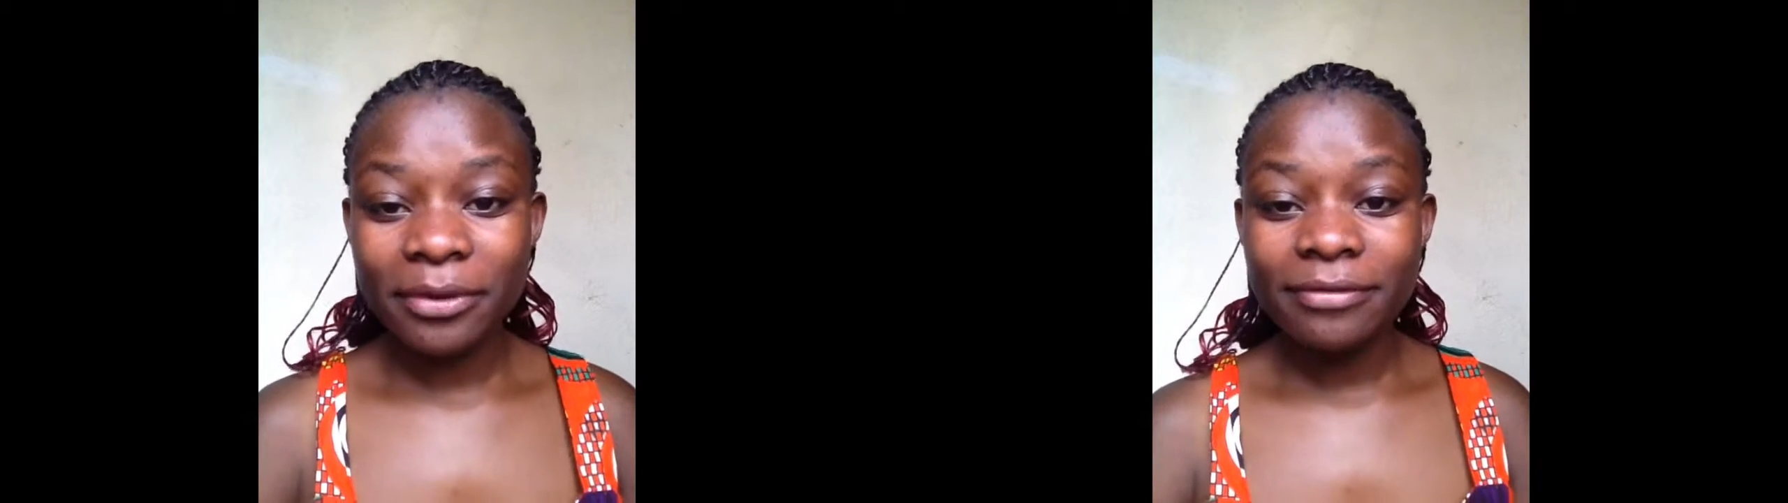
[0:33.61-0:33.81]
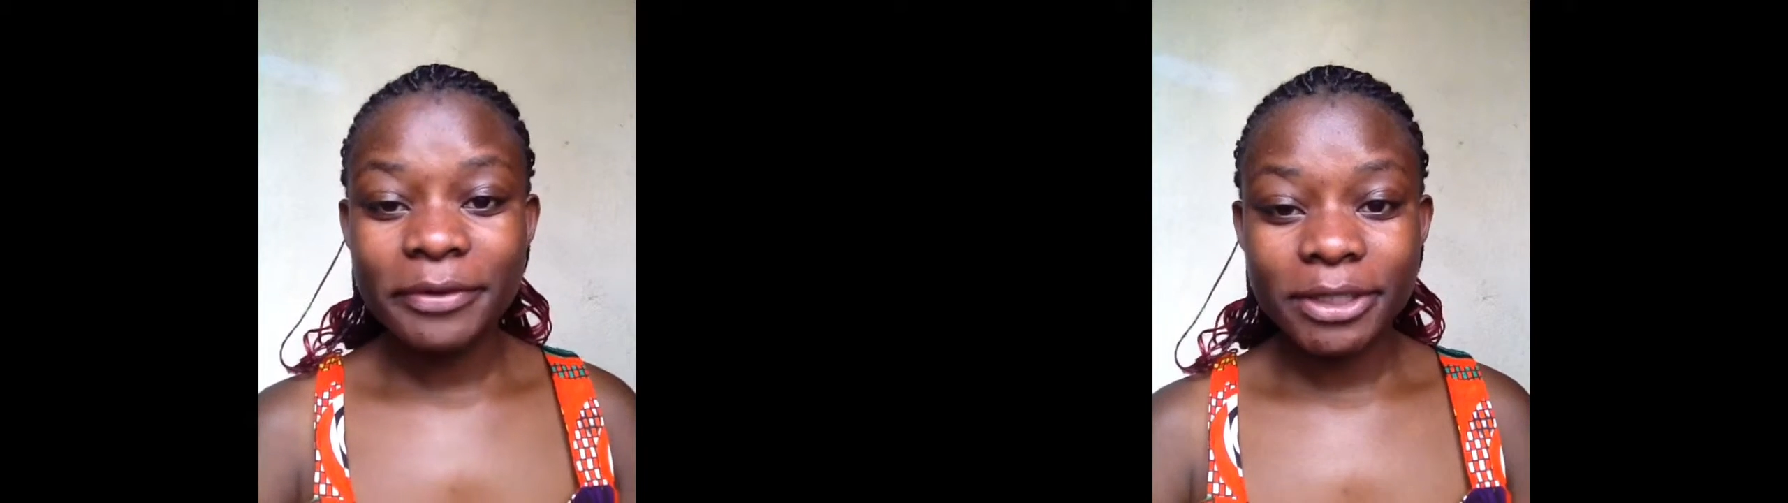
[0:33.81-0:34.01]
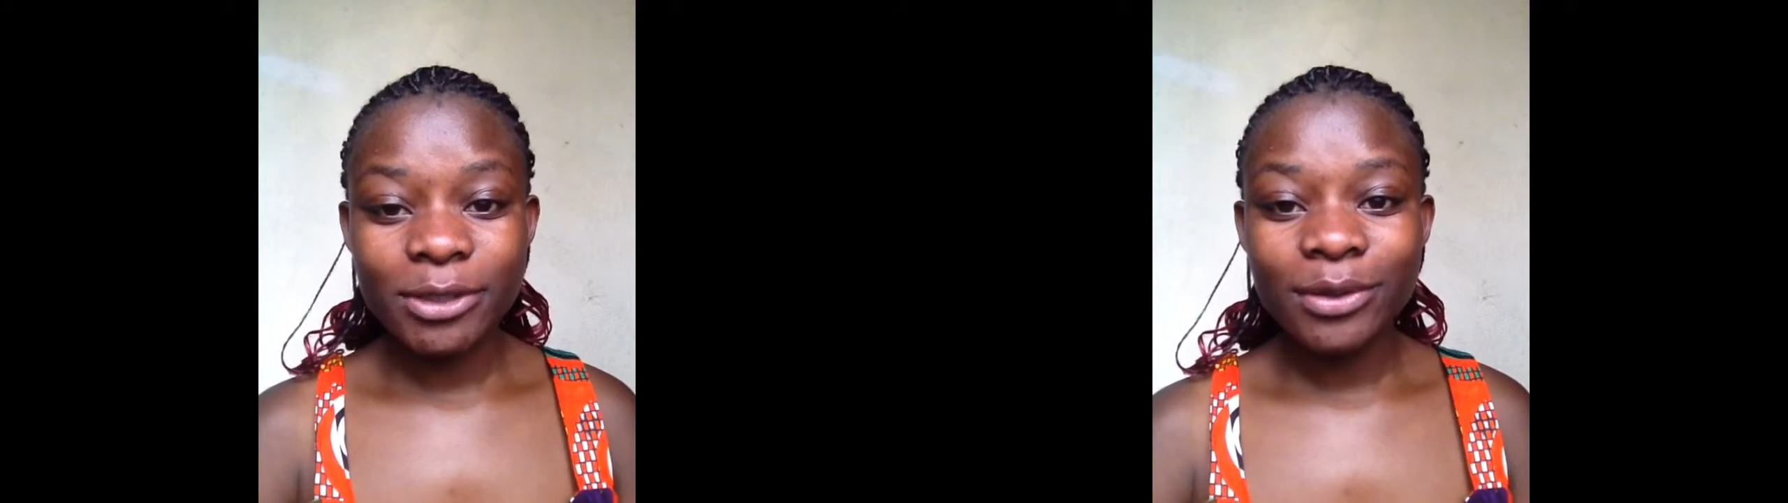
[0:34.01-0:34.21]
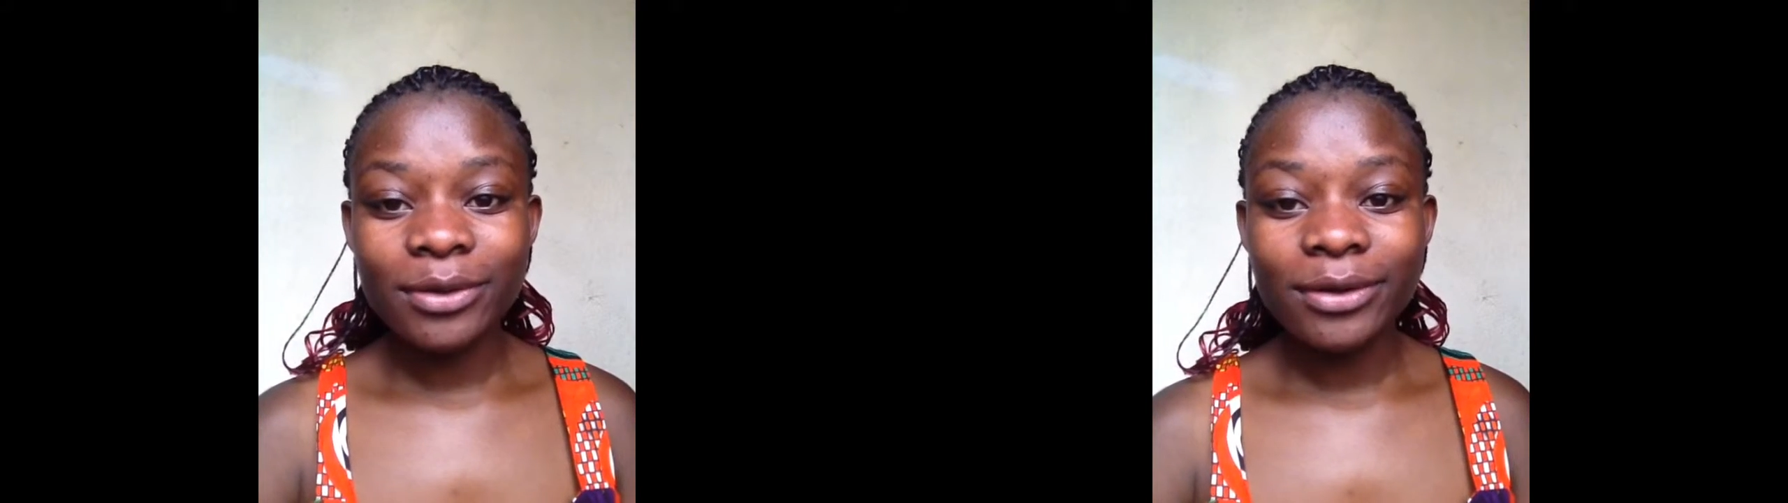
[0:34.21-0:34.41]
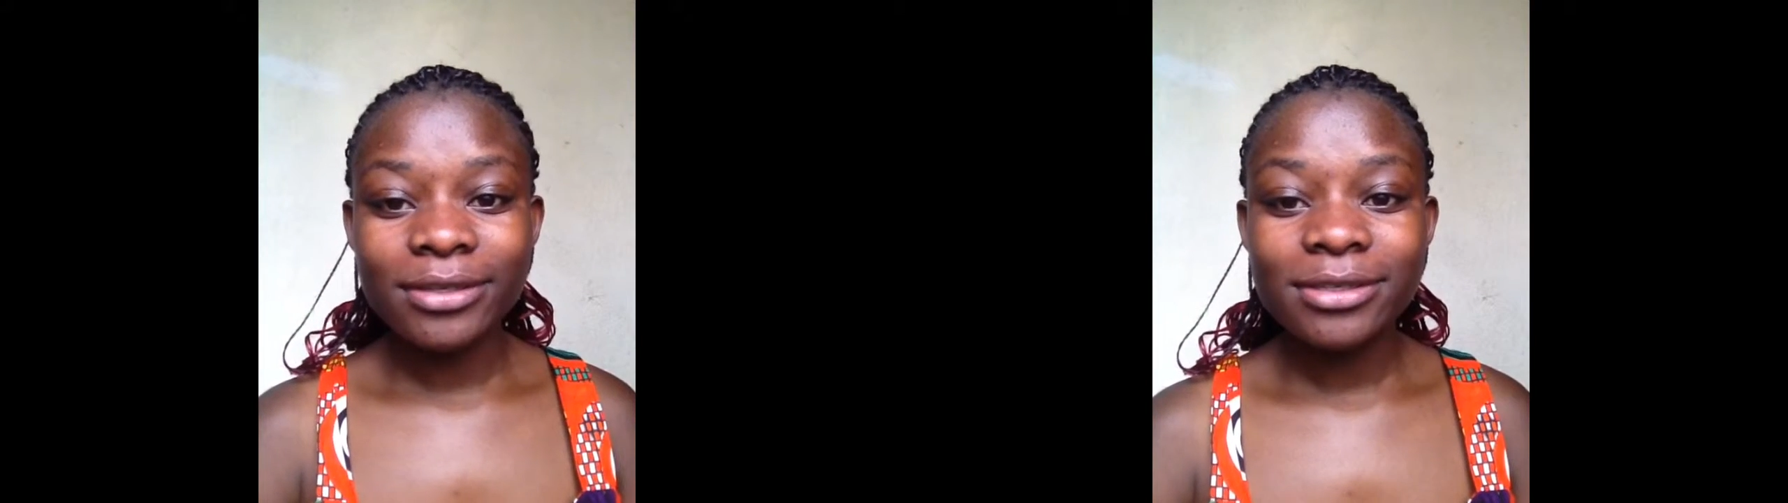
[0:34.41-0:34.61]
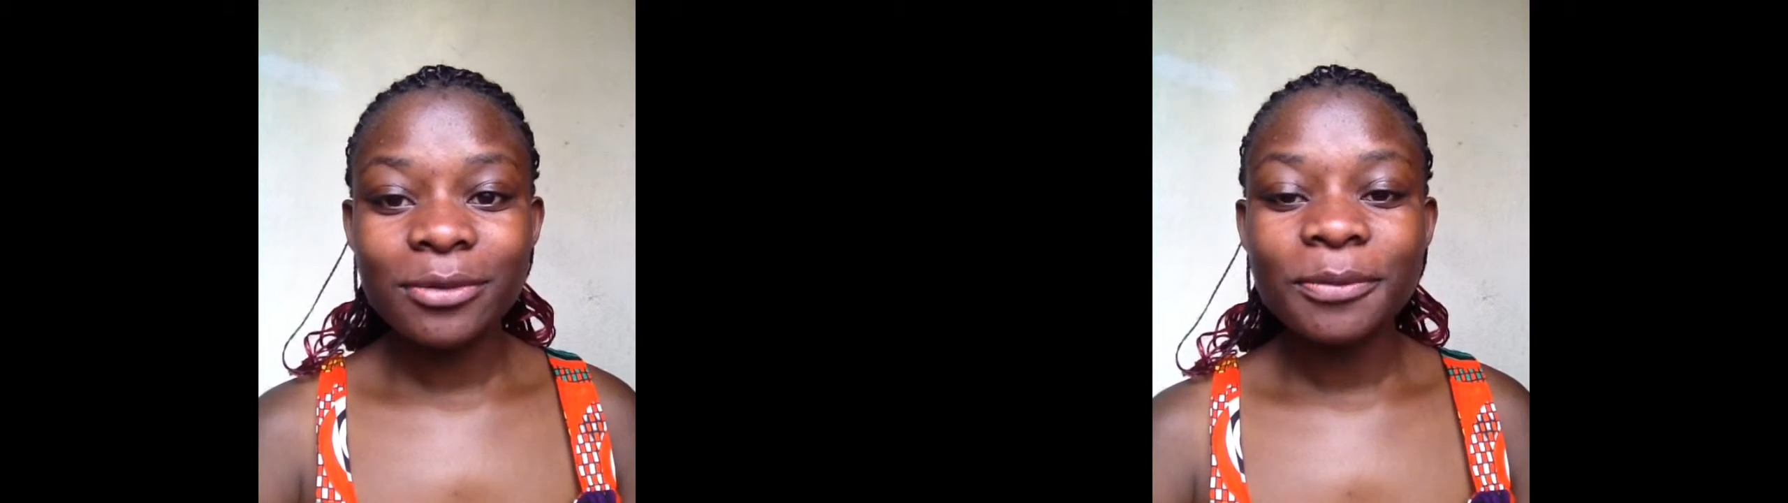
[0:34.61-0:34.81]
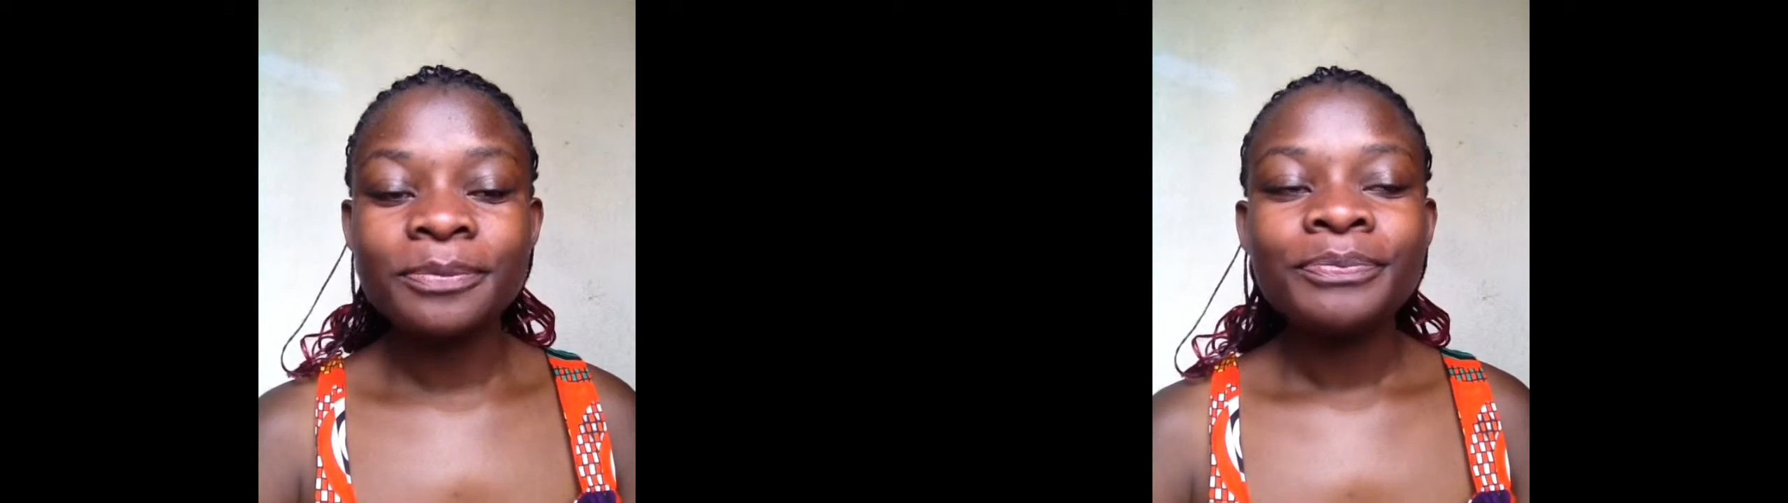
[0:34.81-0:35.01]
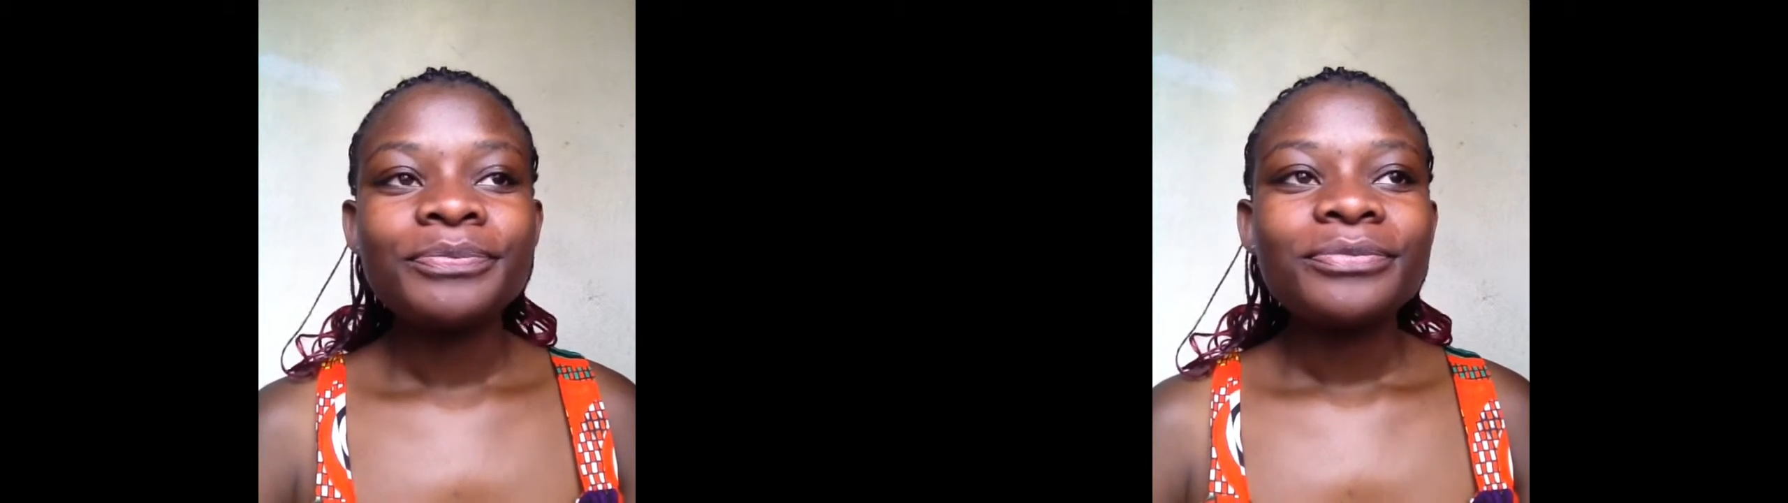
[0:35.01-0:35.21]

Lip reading: professional, so